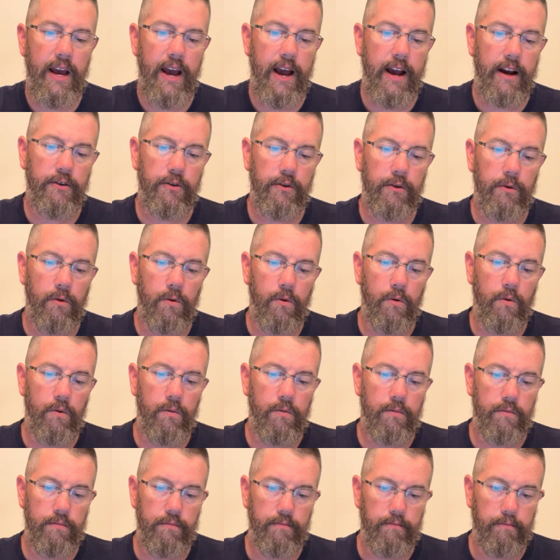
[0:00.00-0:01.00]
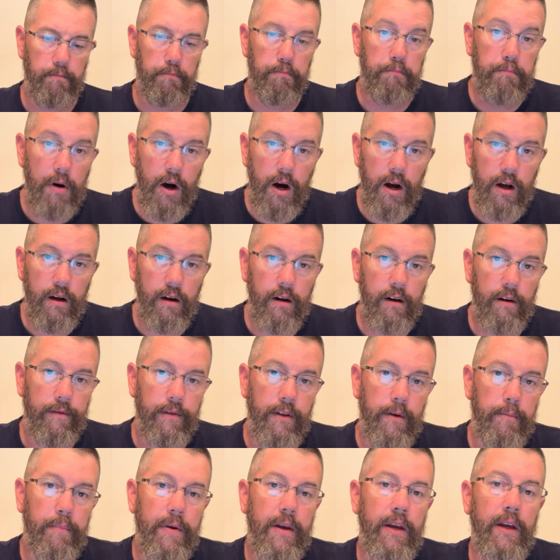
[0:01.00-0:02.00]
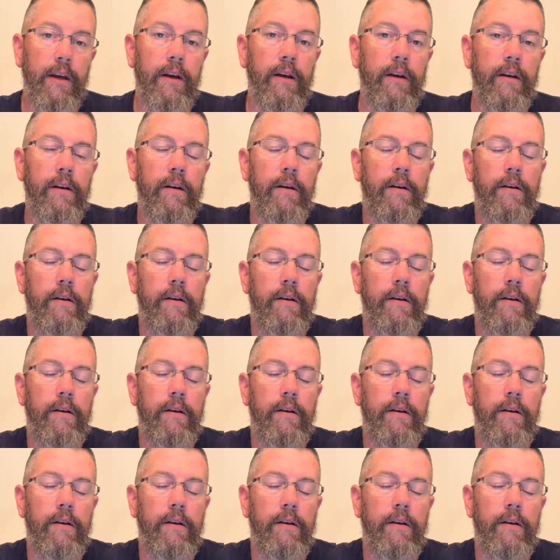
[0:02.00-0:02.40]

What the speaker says: actual butt of the pig.